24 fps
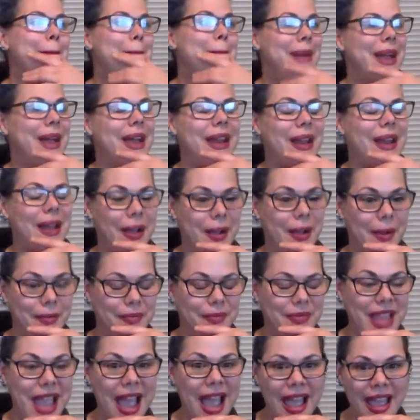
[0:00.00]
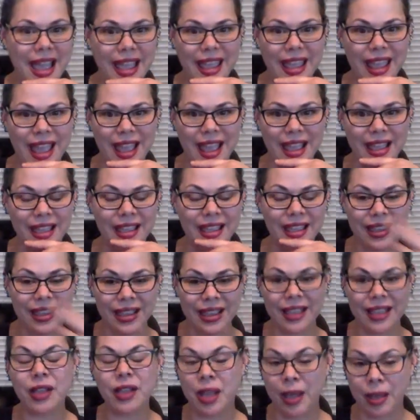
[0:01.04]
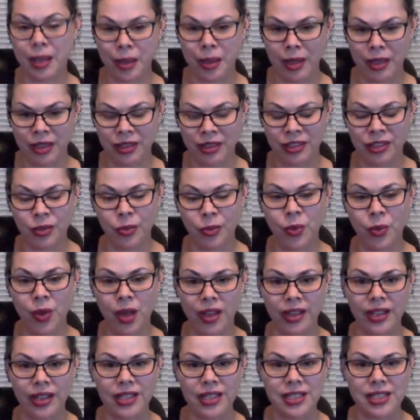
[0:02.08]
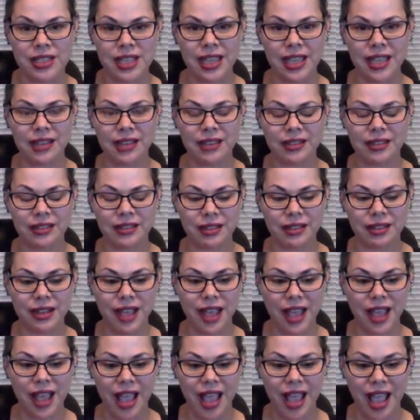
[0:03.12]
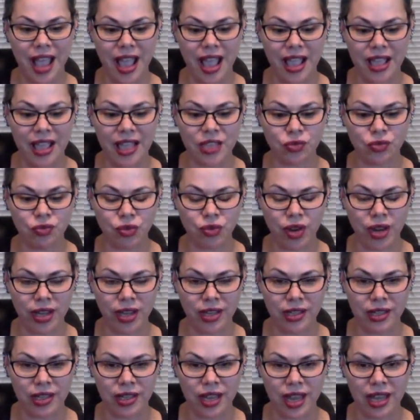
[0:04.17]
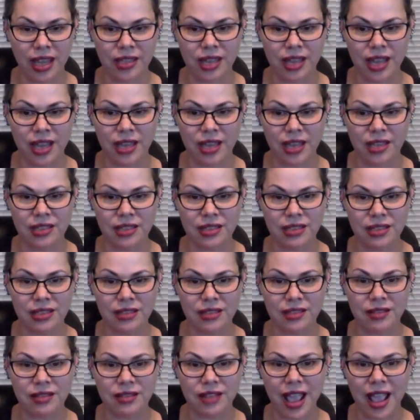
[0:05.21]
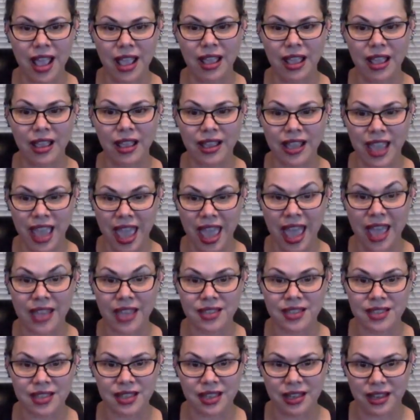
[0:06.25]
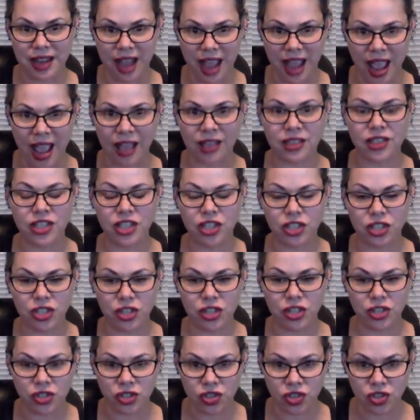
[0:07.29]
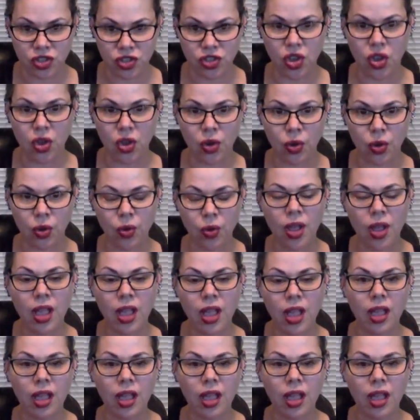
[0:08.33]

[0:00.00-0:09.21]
But um, yeah, it ha The Walking Dead is written and and cast and acted so.